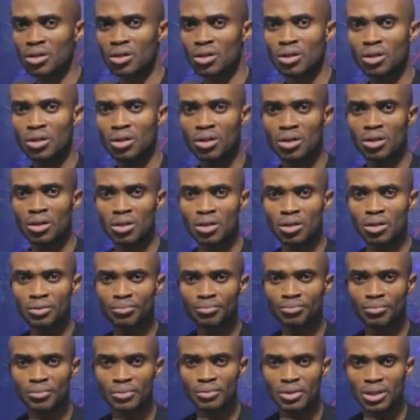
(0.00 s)

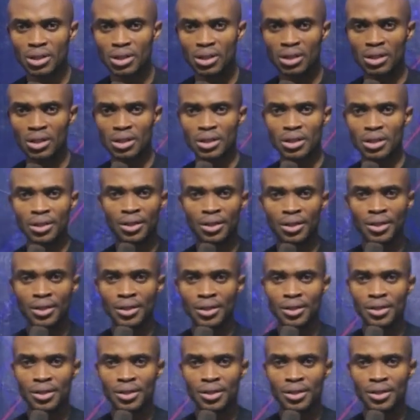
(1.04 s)
(silence)